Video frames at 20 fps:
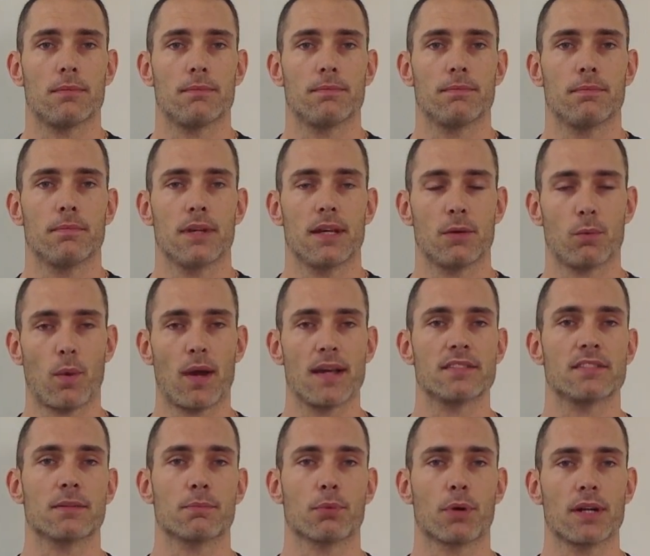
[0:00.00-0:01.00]
and
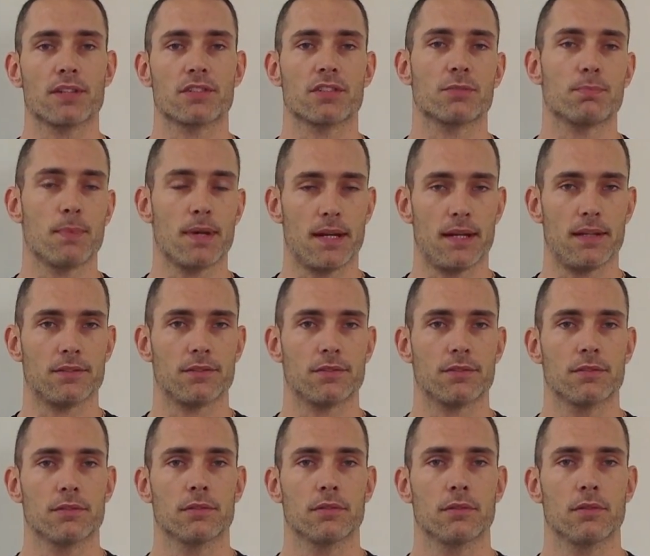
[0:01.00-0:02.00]
wasting precious minutes
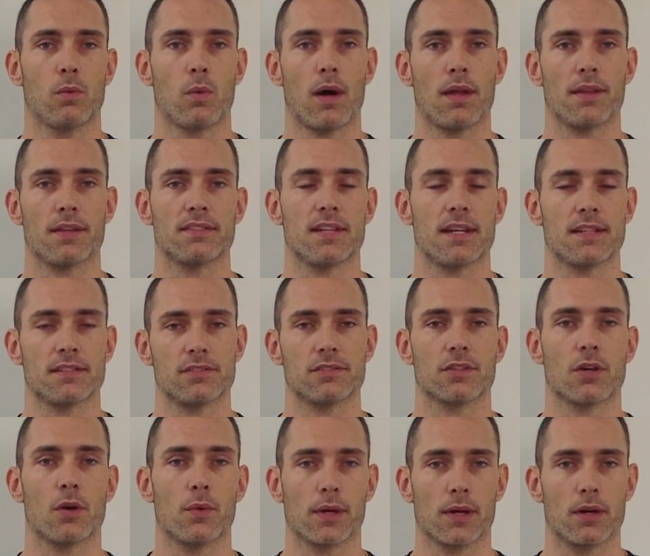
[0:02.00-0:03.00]
while the test is
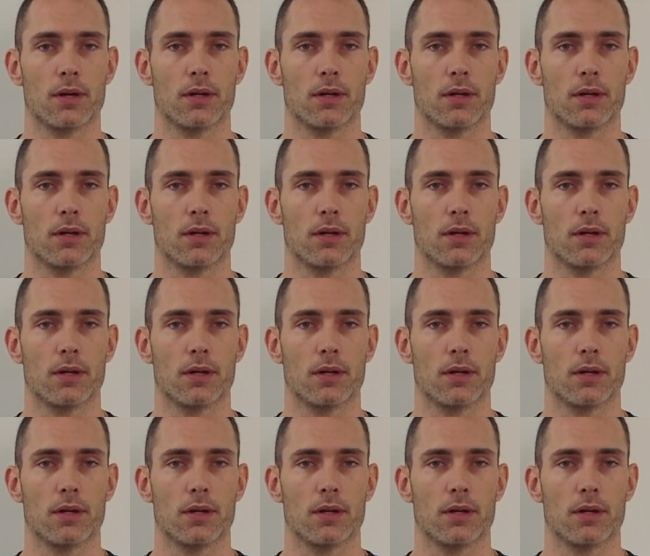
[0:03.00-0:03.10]
going on.